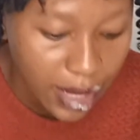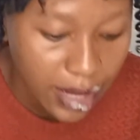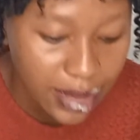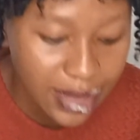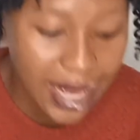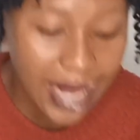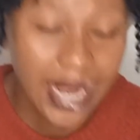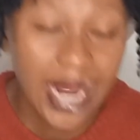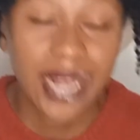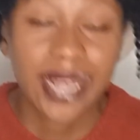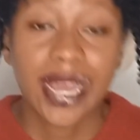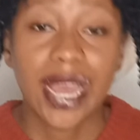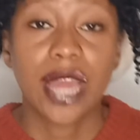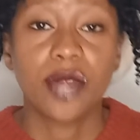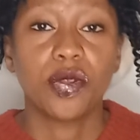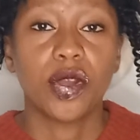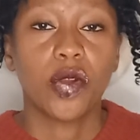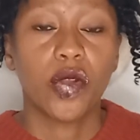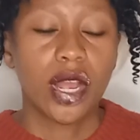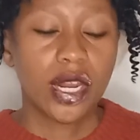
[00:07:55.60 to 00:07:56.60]
Then again,
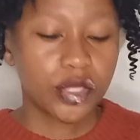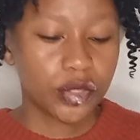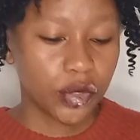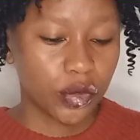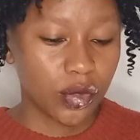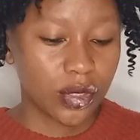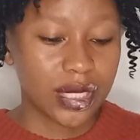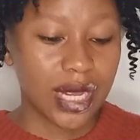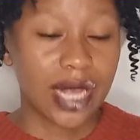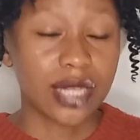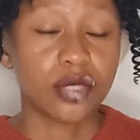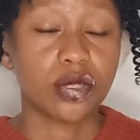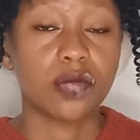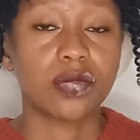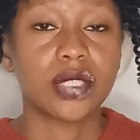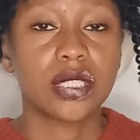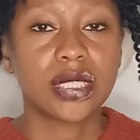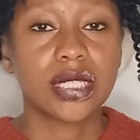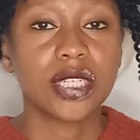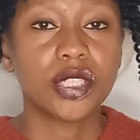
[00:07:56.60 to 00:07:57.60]
you're going to use a
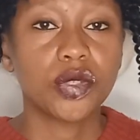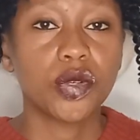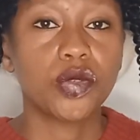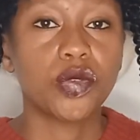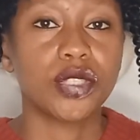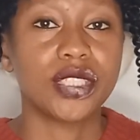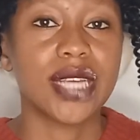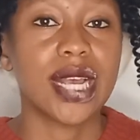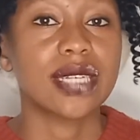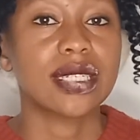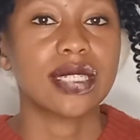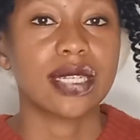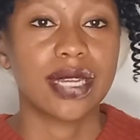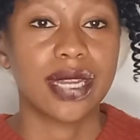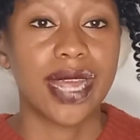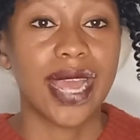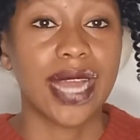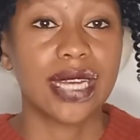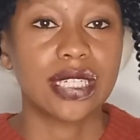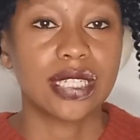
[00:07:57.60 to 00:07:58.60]
soft tissue to just
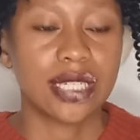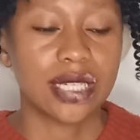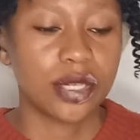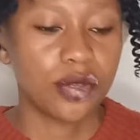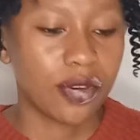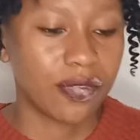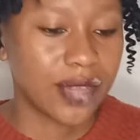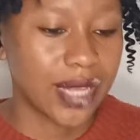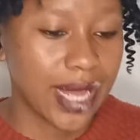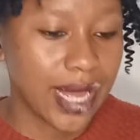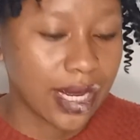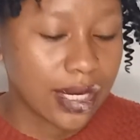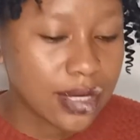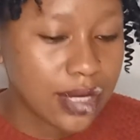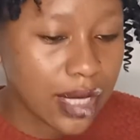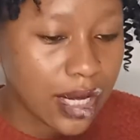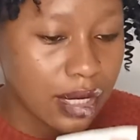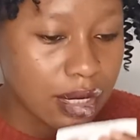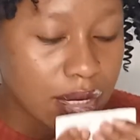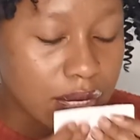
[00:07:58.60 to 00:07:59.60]
get rid of the
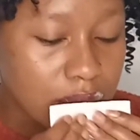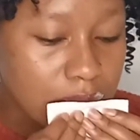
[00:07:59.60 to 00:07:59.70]
excess.